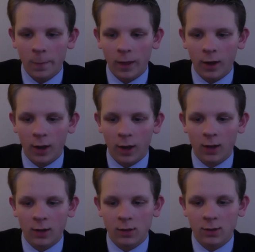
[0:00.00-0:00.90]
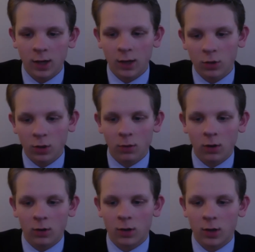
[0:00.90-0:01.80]
And second degree
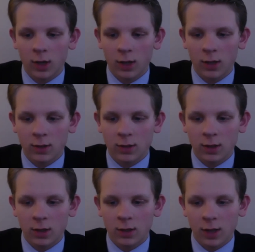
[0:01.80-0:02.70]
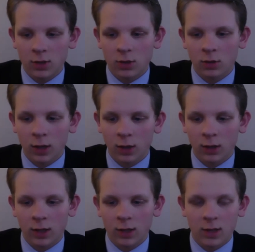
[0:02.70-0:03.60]
murder is an intentional
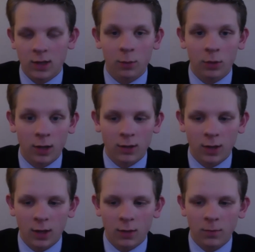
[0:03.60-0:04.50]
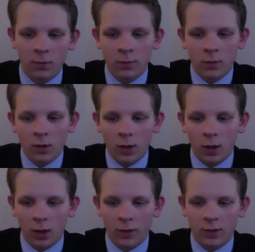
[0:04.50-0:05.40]
killing that is not premeditated.
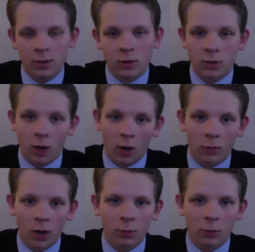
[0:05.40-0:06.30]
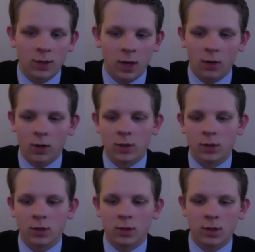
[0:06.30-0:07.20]
This includes armed robbery,
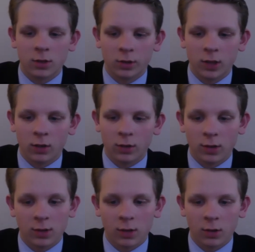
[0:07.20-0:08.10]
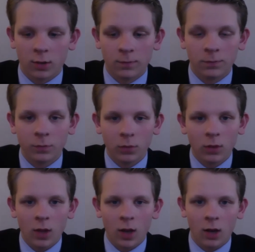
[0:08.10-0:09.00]
terrorists, serial killers, etc.
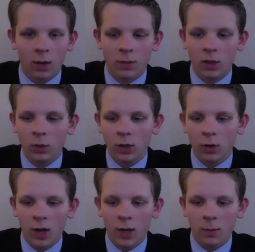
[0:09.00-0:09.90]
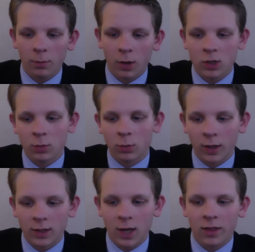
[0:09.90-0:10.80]
The only crime punishable by
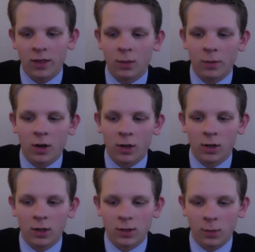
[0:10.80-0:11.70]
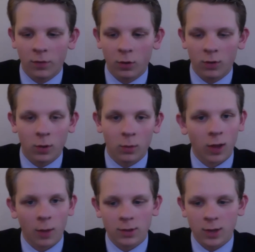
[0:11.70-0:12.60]
death in America is some sort of criminal
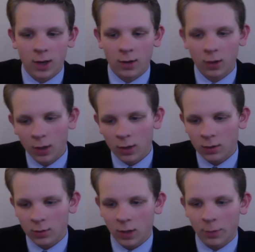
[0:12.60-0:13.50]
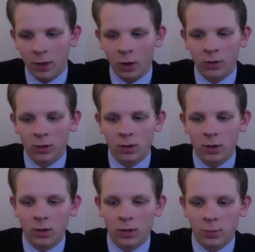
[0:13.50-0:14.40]
homicide. This was upheld in
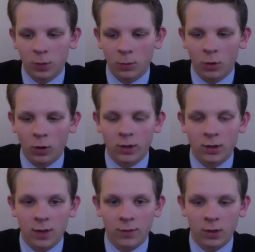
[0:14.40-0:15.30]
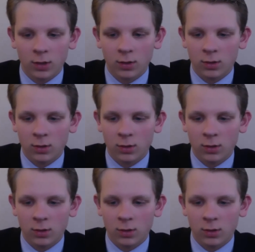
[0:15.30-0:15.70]
the Supreme Court in the 70s.